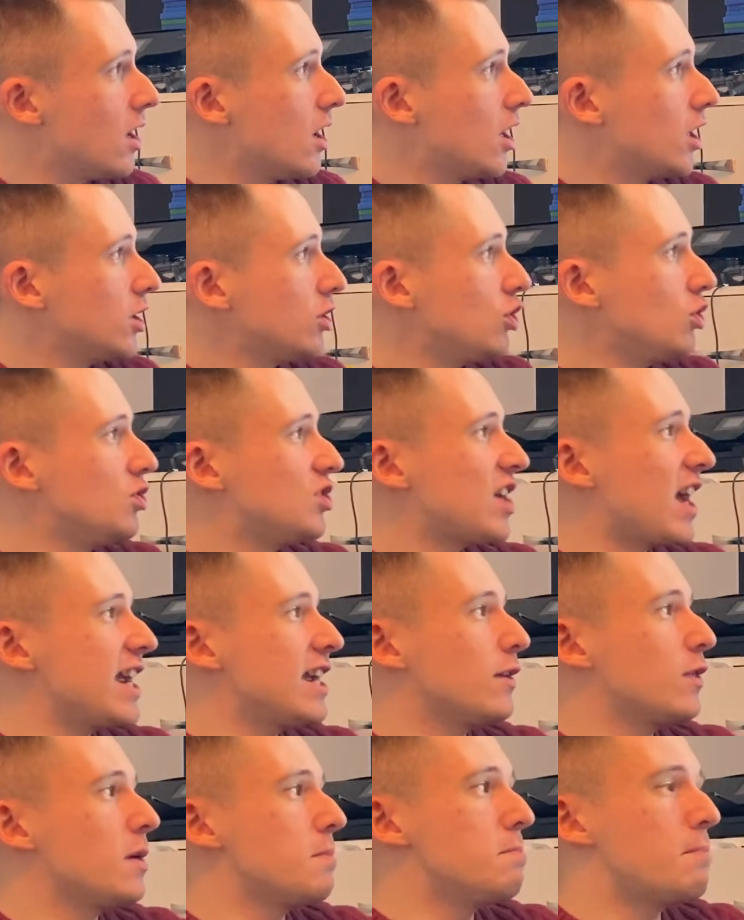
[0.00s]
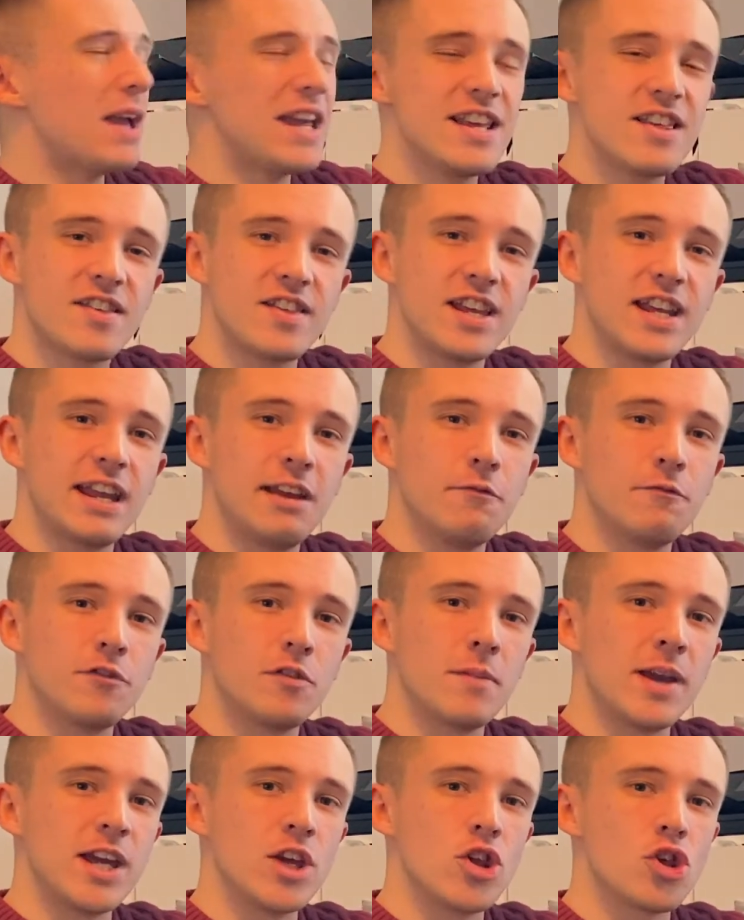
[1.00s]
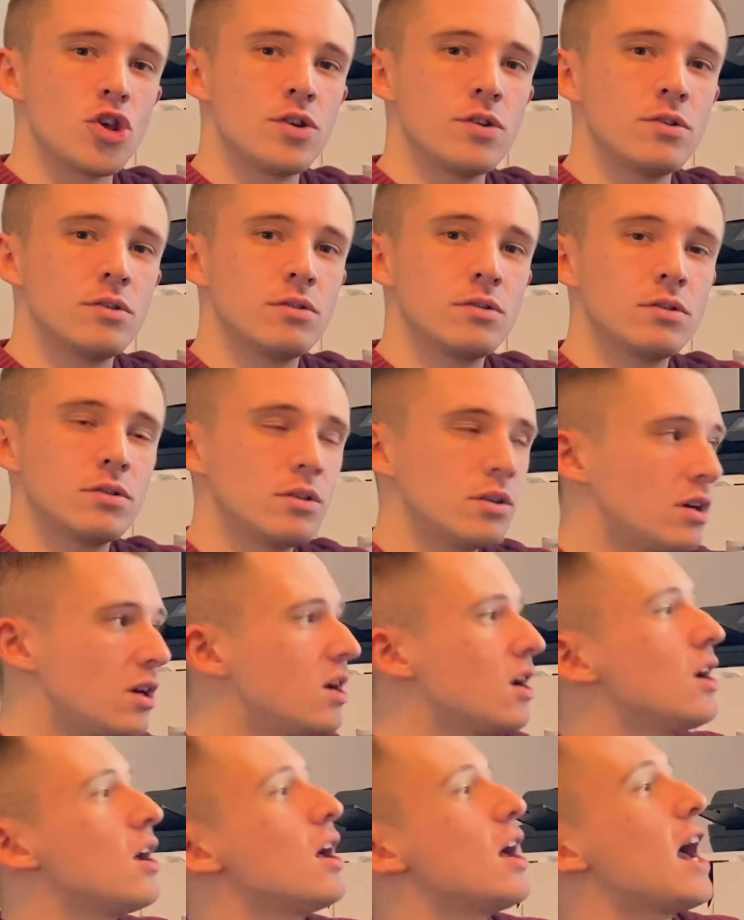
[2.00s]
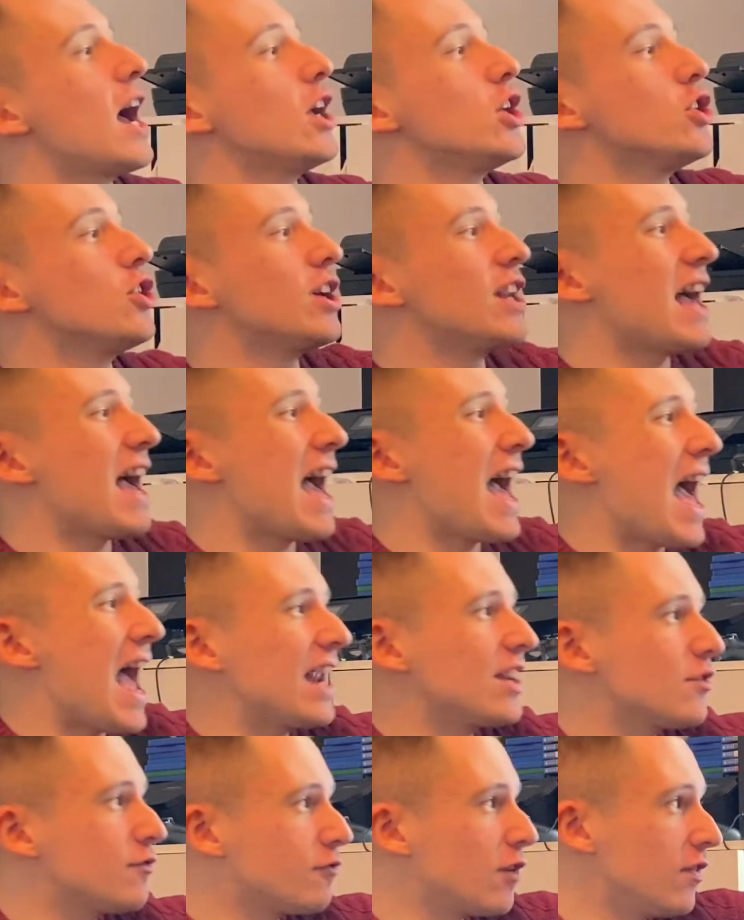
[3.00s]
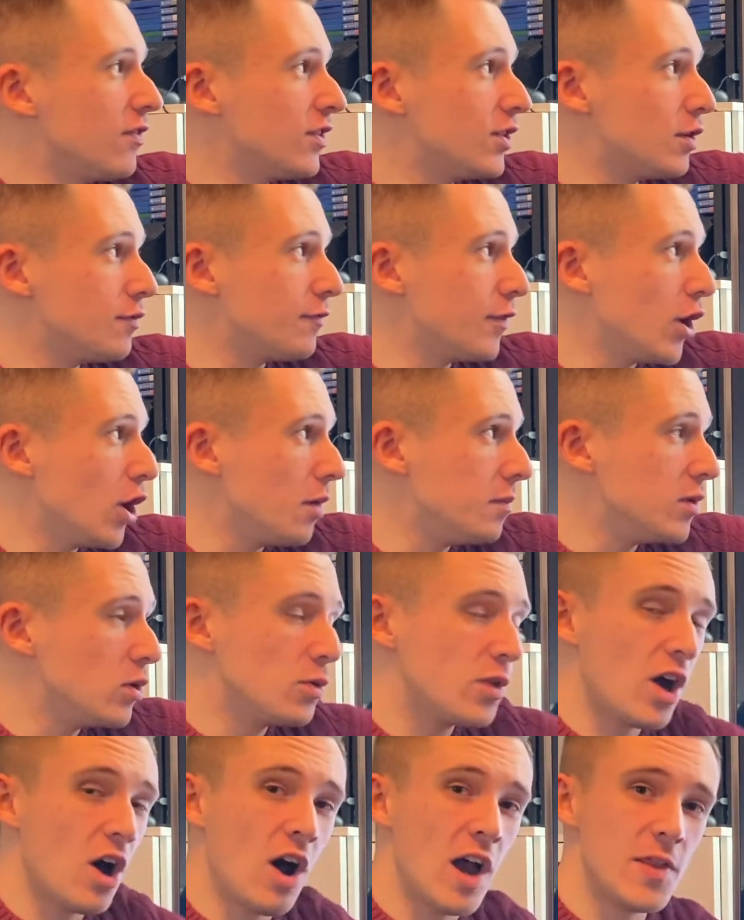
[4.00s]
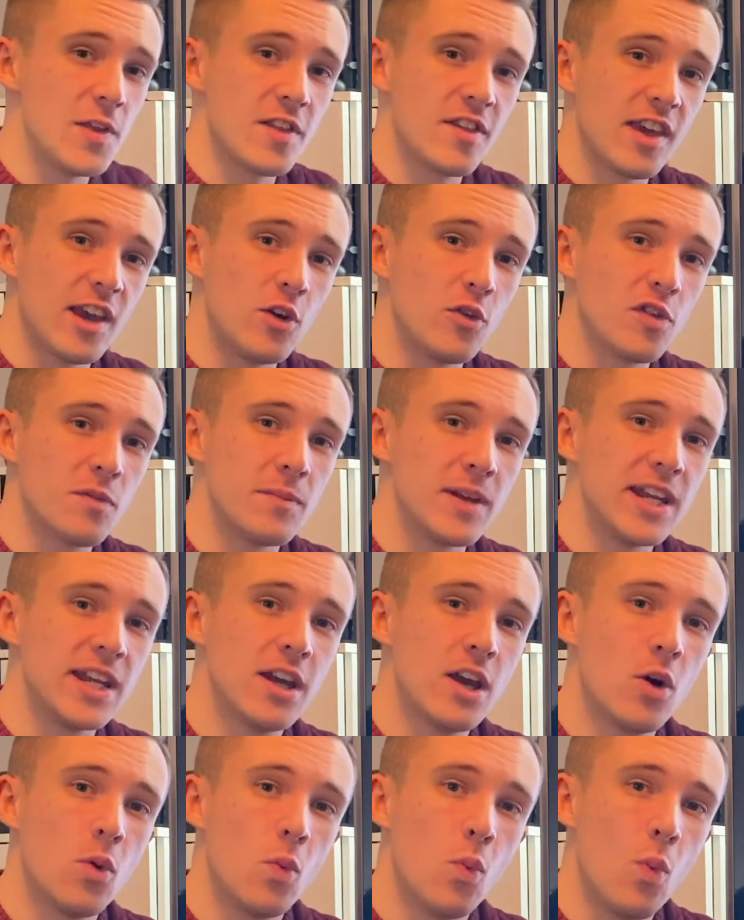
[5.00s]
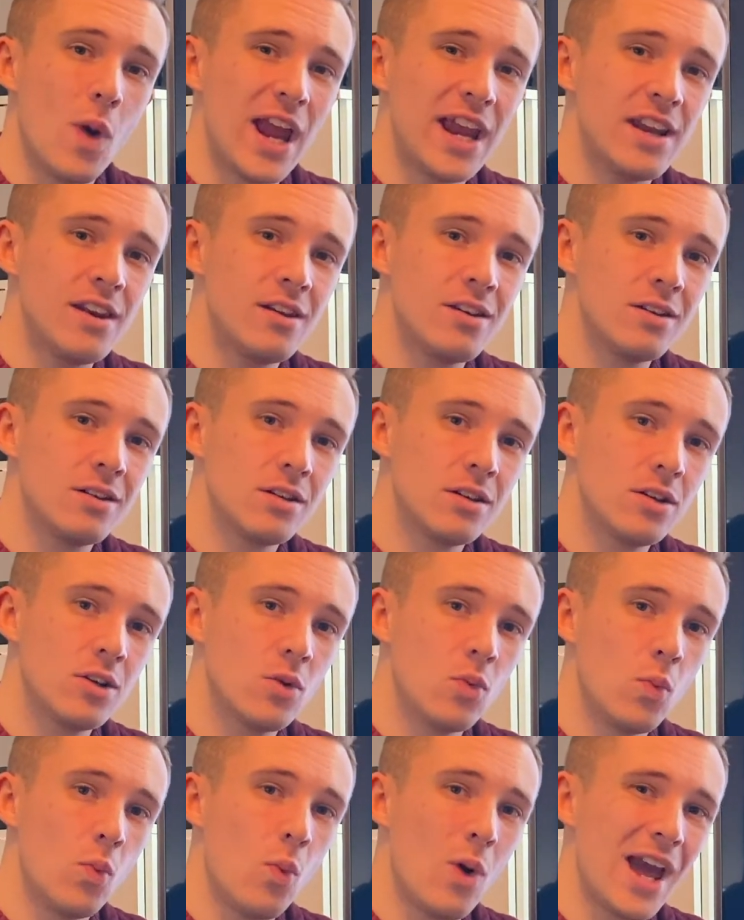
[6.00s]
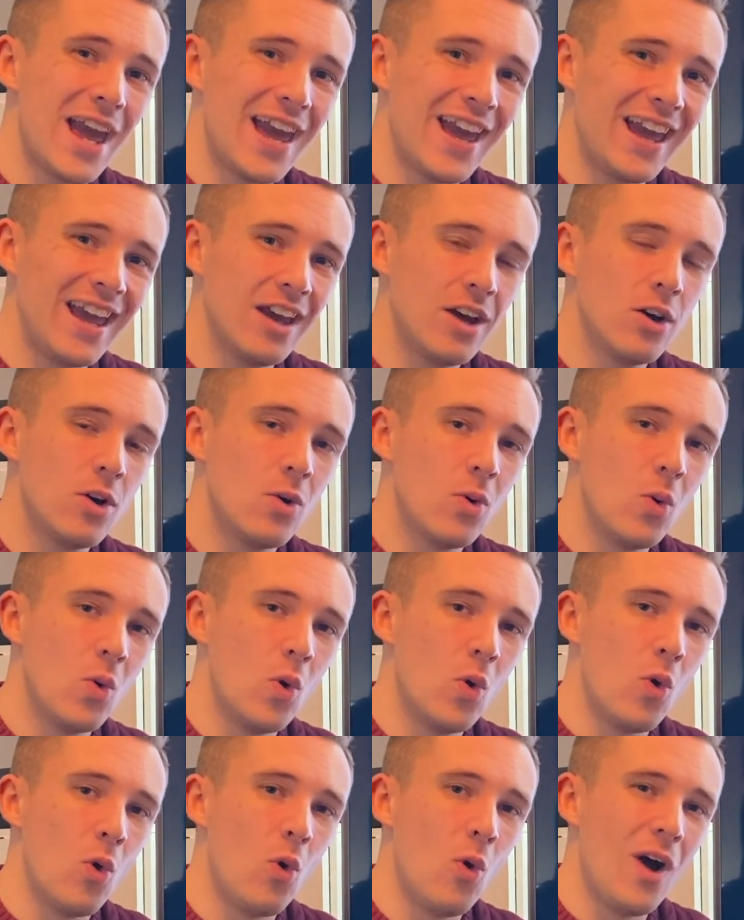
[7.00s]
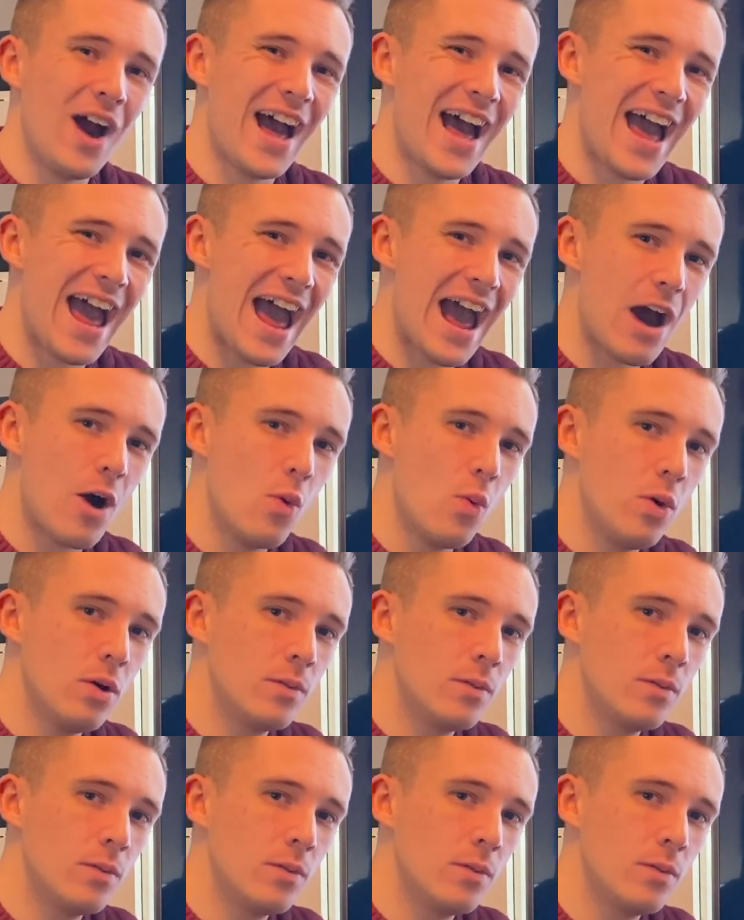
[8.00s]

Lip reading: you take the basic information, you're going to add a fronted adverbial that either tells me when, where, or how,